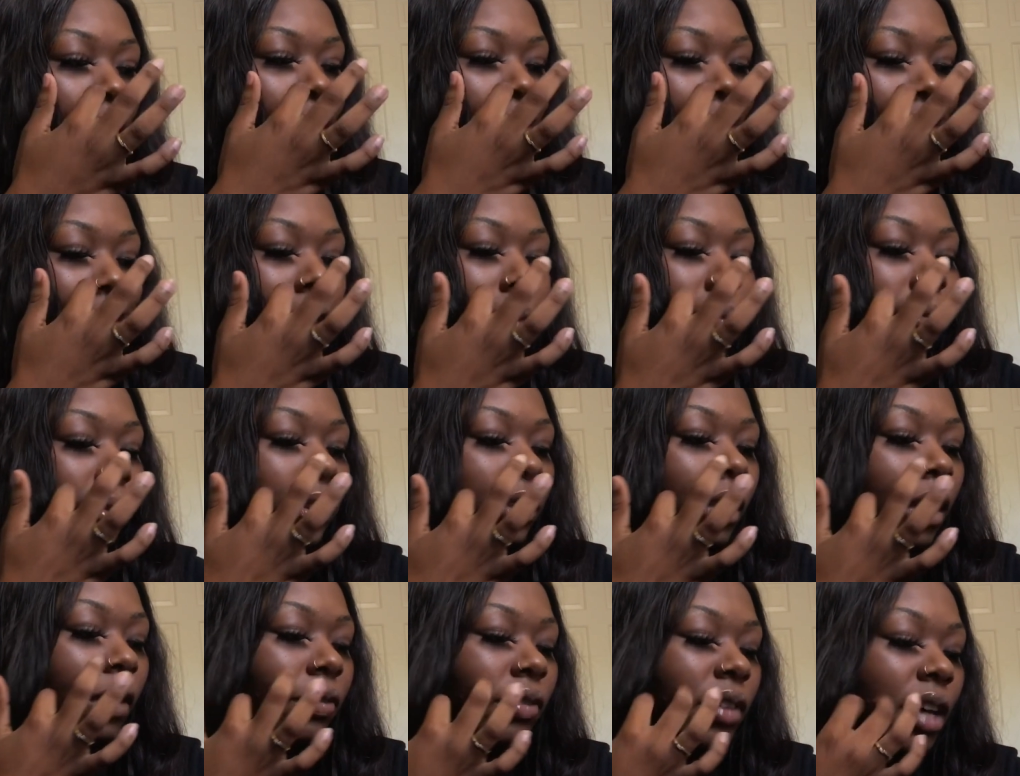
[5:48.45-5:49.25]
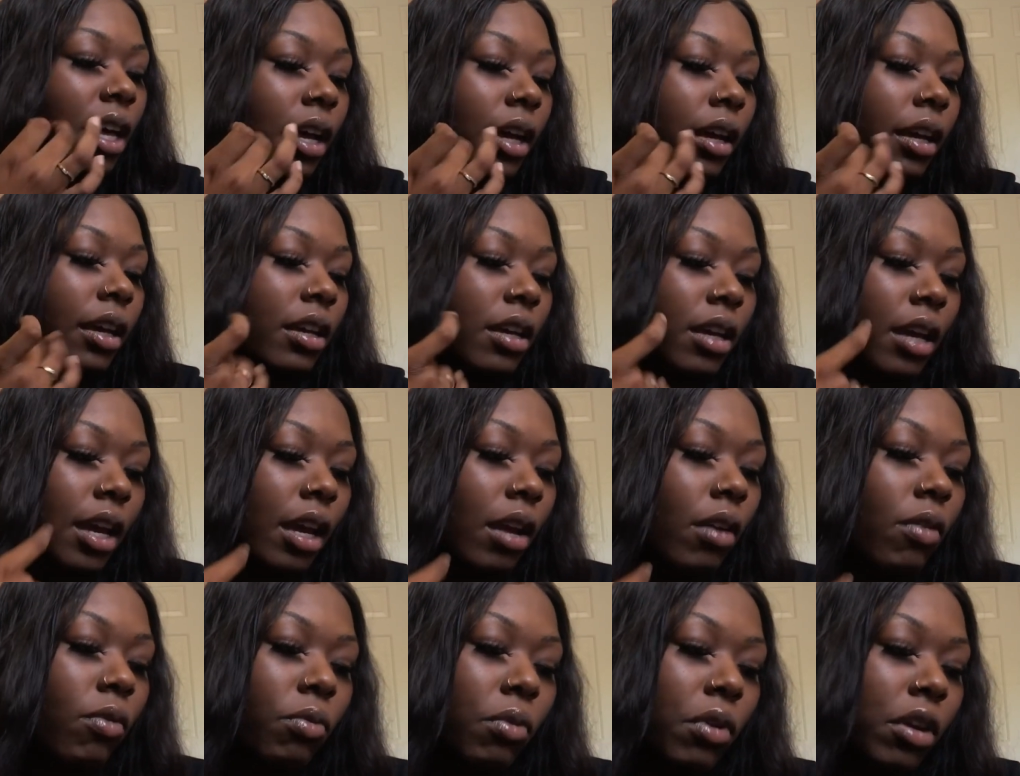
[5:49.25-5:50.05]
some stuff not
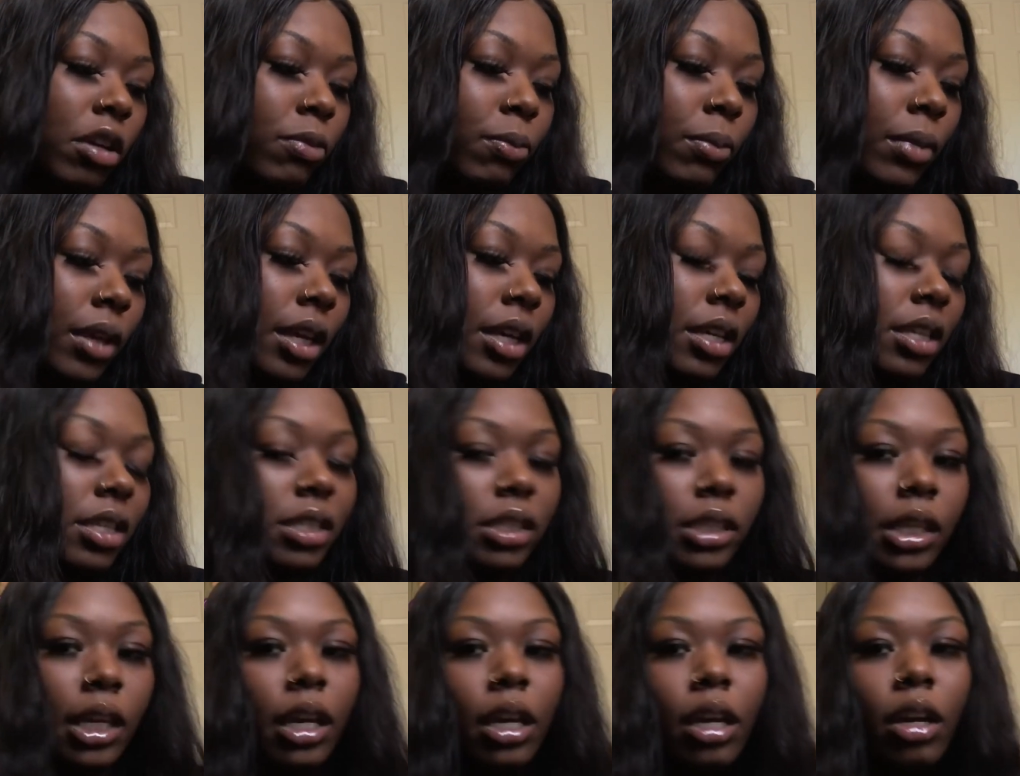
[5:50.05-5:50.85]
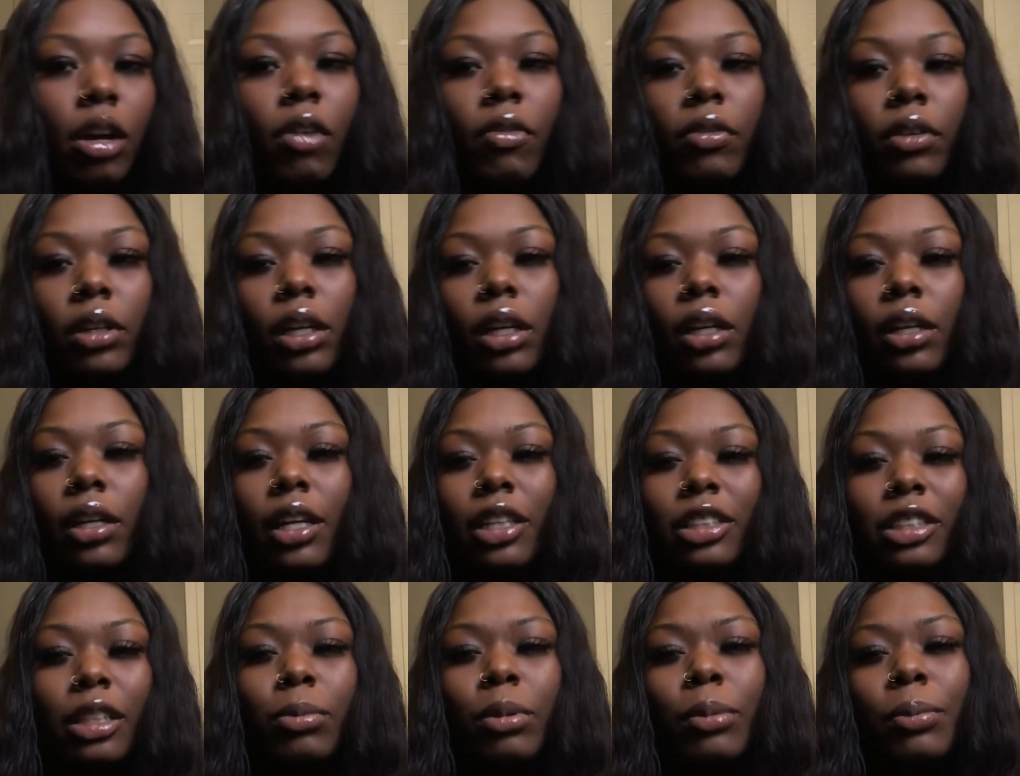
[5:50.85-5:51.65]
ain't worth being said over the
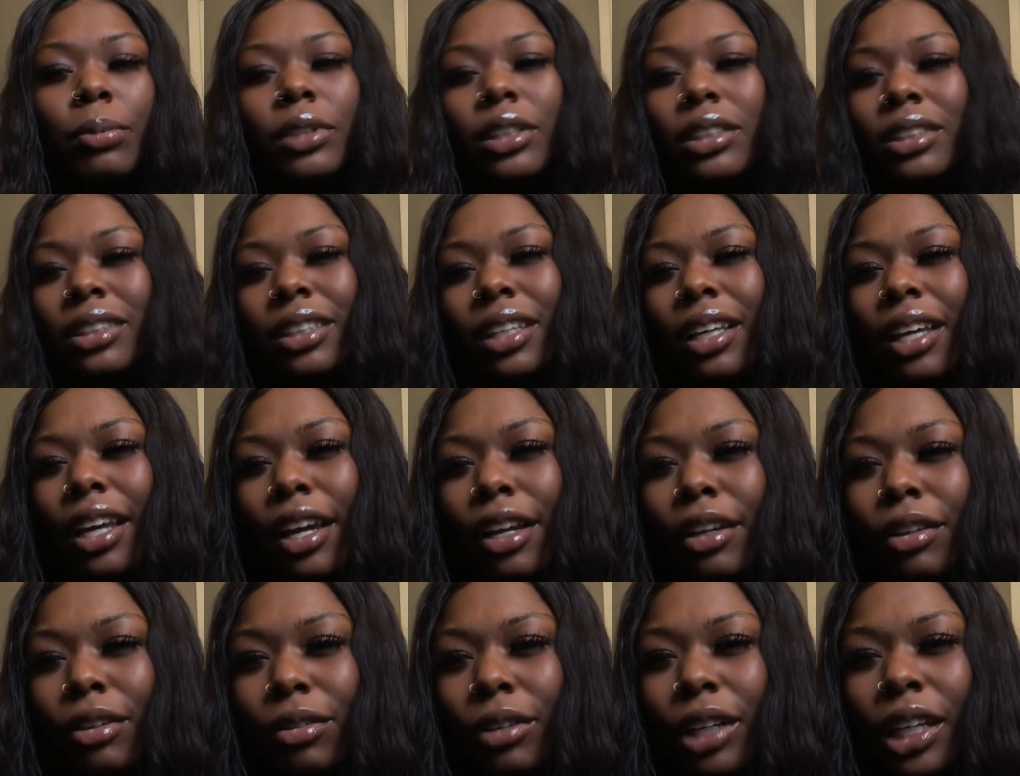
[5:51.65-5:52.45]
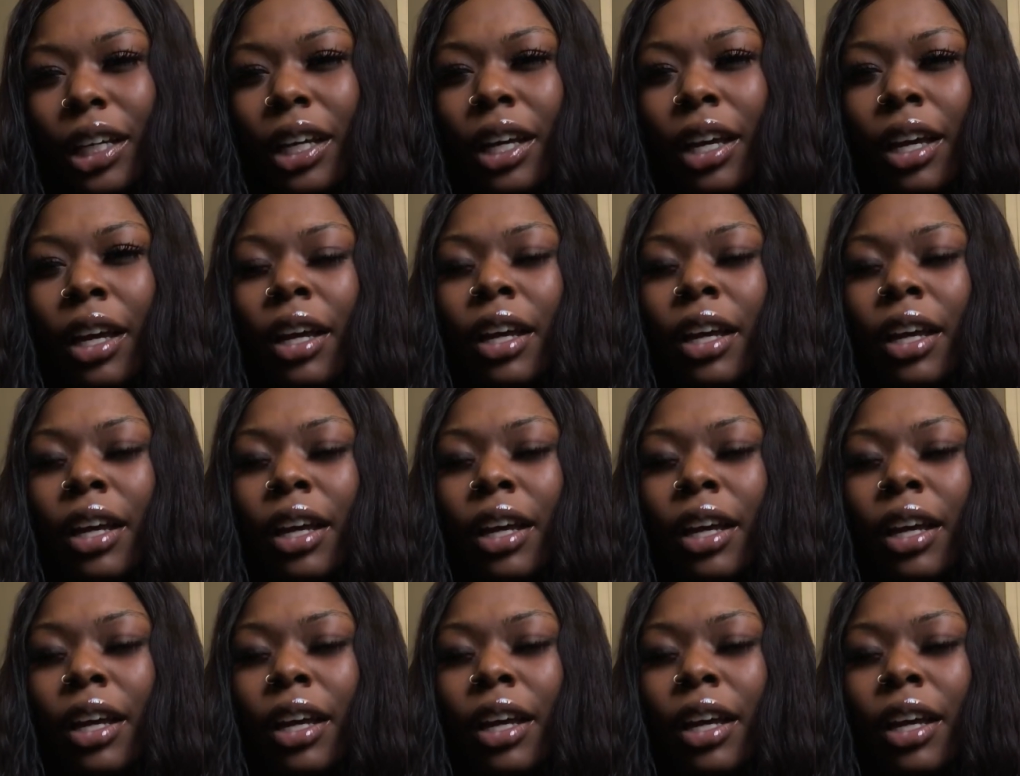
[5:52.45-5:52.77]
internet some people just ignorant